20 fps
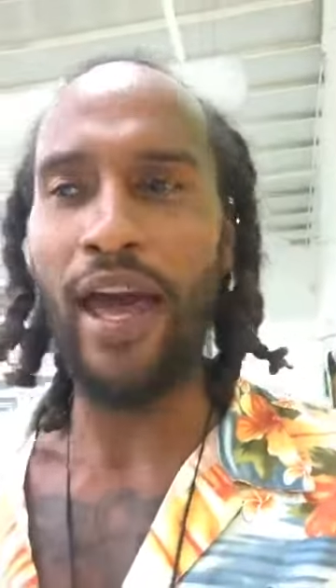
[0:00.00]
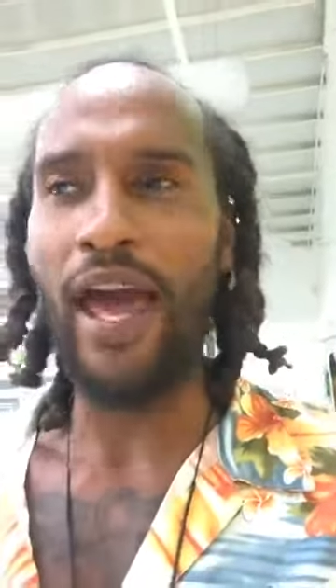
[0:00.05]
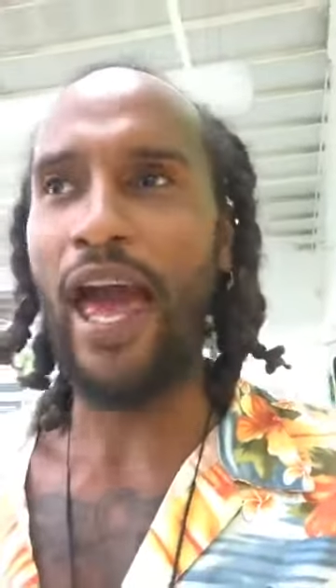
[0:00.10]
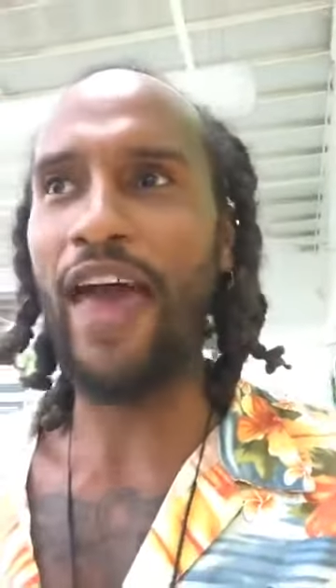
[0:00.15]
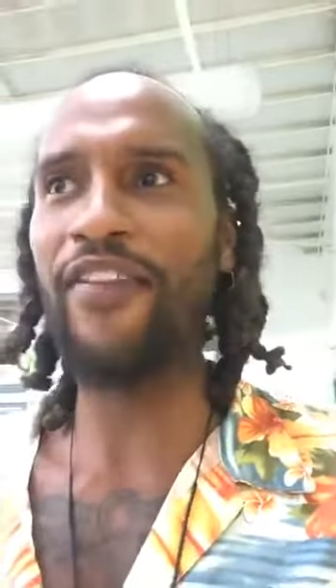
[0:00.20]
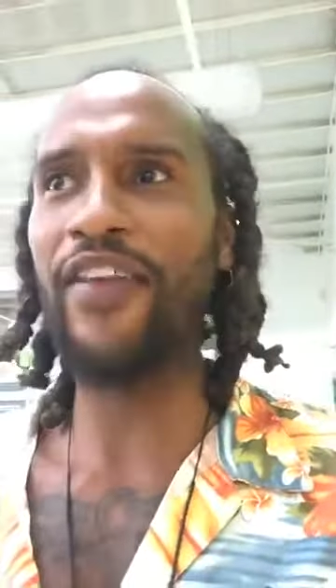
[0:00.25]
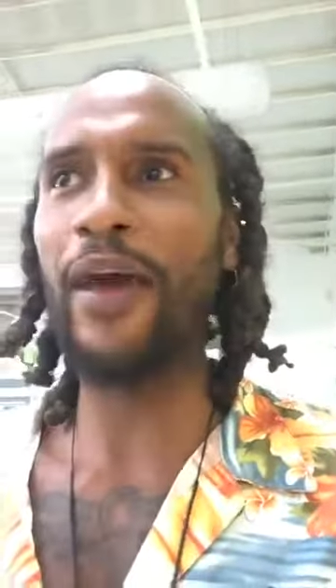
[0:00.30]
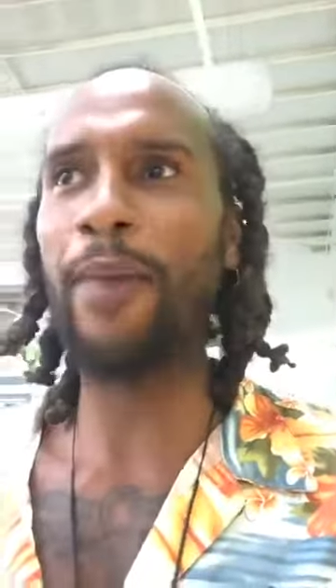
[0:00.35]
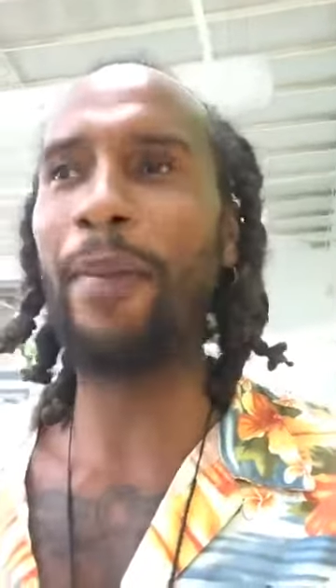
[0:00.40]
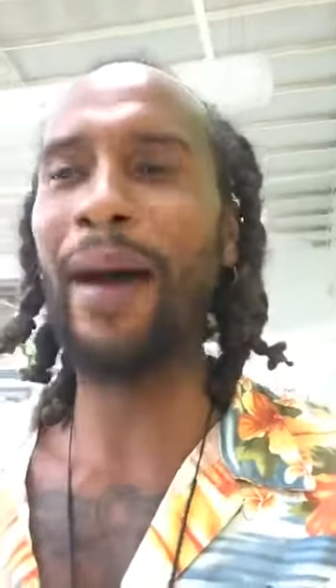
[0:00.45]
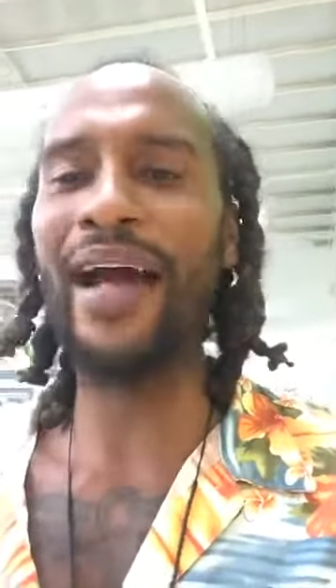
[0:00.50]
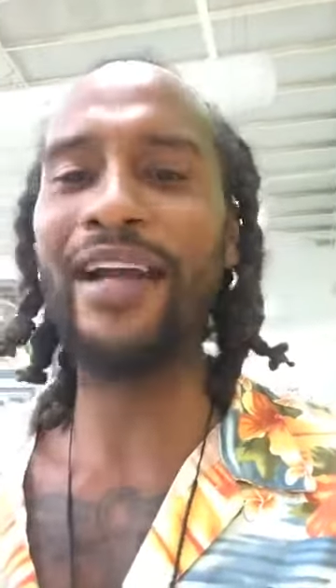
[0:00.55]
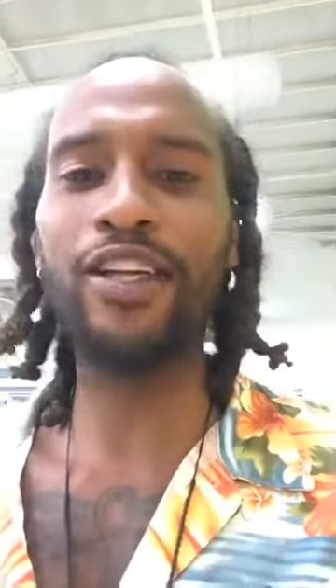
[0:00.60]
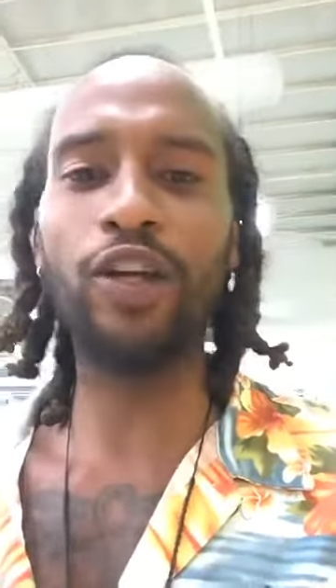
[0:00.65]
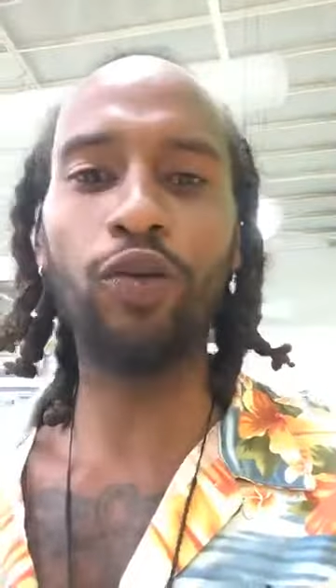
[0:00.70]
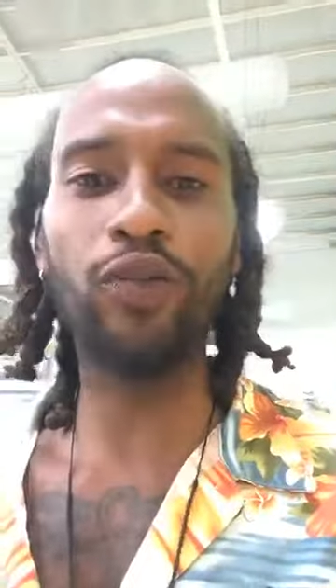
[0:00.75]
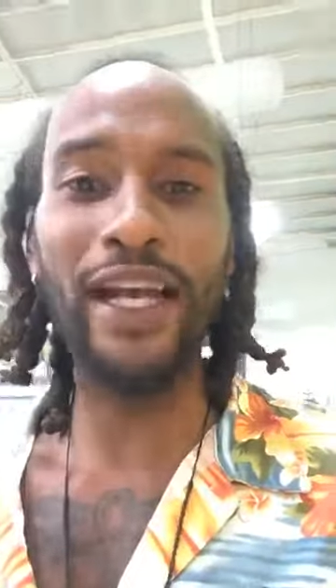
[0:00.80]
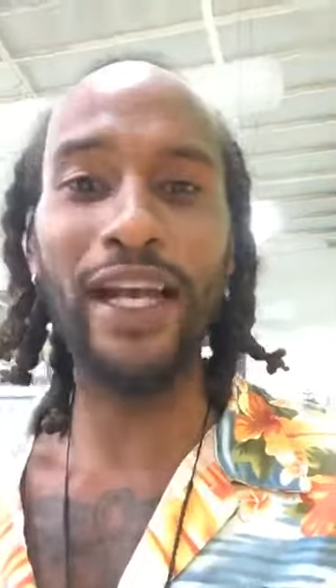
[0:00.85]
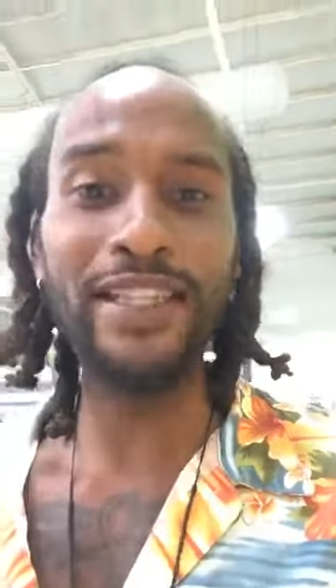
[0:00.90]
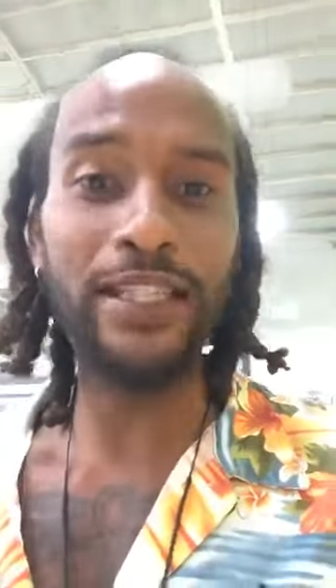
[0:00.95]
and that my
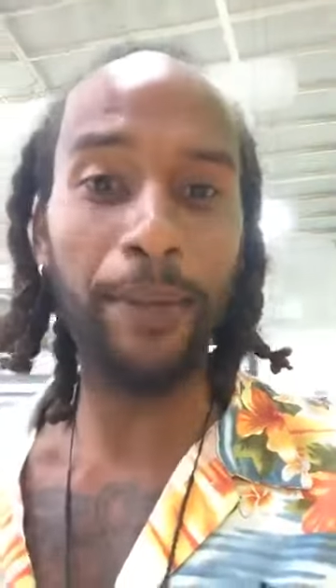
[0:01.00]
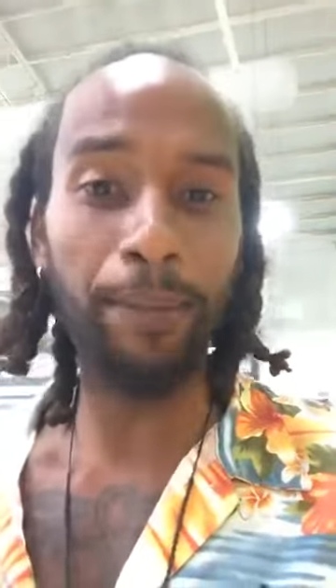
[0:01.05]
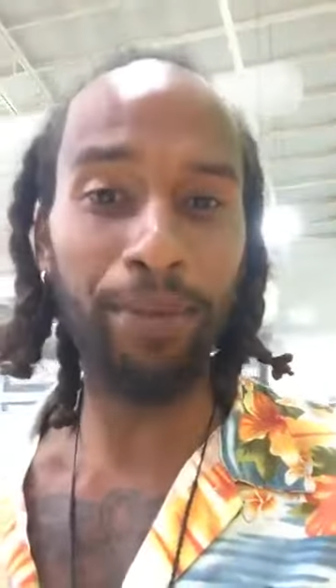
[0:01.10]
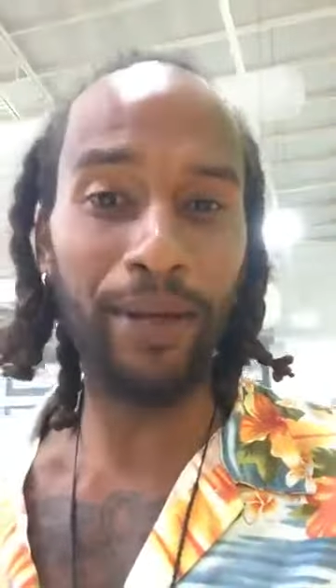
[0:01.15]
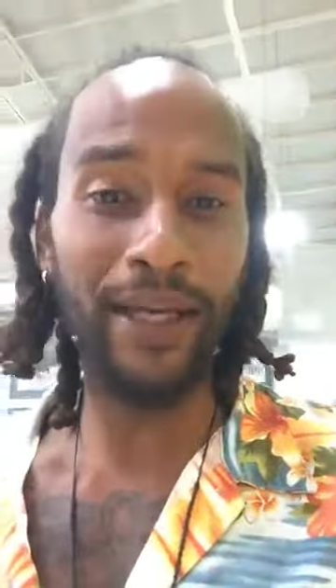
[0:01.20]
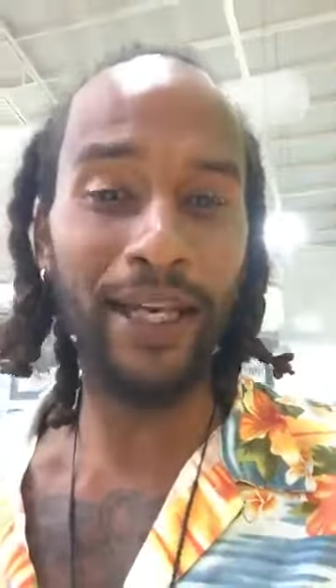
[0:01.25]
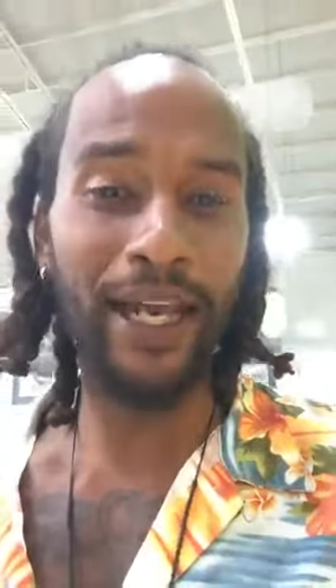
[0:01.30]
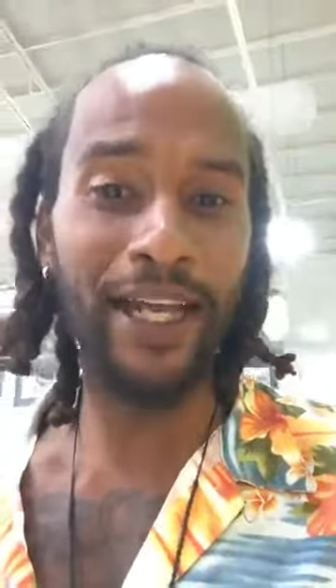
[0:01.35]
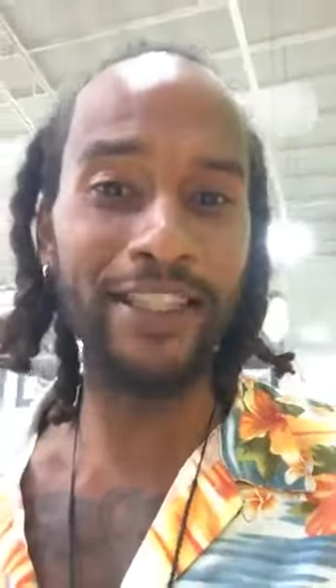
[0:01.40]
donation plate